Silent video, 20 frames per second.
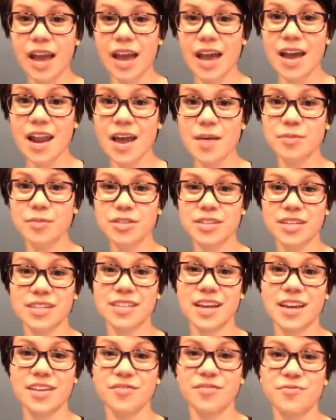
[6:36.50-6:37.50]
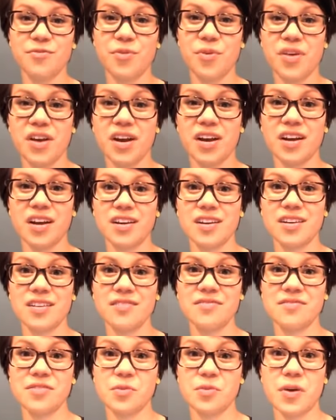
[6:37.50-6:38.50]
And I'm just excited for
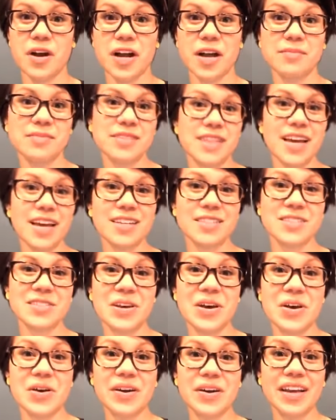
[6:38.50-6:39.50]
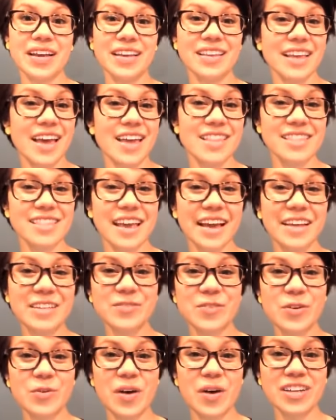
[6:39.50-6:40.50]
what comes next. So again,
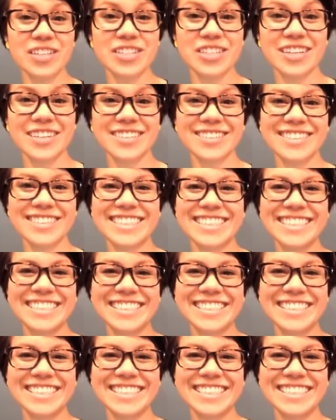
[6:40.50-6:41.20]
thanks for watching.